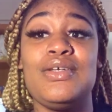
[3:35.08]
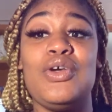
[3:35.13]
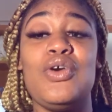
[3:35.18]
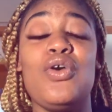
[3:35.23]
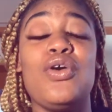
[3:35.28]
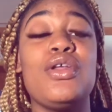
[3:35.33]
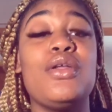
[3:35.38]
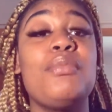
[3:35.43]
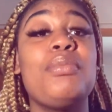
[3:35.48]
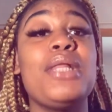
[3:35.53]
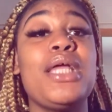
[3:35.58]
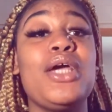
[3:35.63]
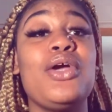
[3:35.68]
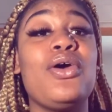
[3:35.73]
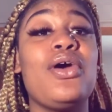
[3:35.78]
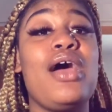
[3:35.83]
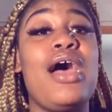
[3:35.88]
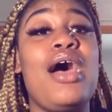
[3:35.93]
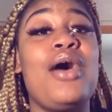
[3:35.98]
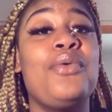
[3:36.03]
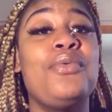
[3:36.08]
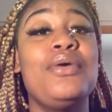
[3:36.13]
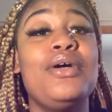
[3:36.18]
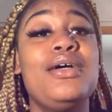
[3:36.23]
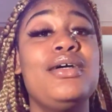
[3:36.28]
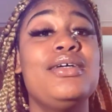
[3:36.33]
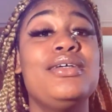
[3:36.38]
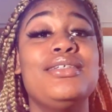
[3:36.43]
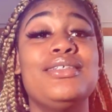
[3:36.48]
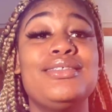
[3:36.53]
or the player I
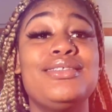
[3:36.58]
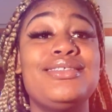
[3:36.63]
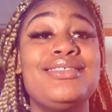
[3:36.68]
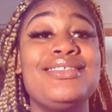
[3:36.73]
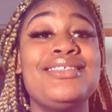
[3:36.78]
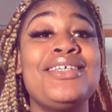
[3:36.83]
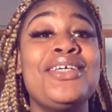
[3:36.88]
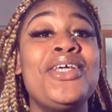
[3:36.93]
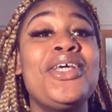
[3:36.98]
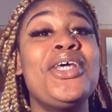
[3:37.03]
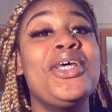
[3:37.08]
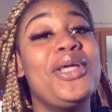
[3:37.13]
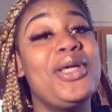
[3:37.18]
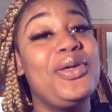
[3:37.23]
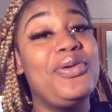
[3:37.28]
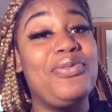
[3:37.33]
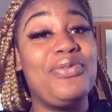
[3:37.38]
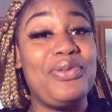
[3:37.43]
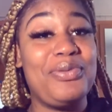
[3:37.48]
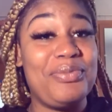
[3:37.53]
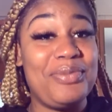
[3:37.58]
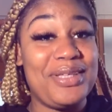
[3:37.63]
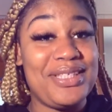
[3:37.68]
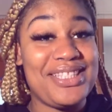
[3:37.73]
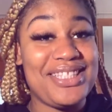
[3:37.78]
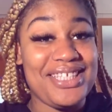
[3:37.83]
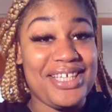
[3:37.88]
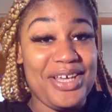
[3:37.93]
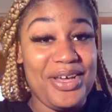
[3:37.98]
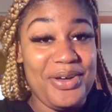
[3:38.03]
was a few
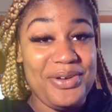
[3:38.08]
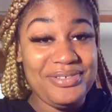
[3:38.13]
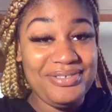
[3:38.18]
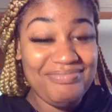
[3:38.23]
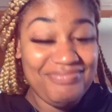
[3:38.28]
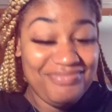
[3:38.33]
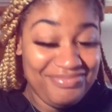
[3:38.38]
months ago.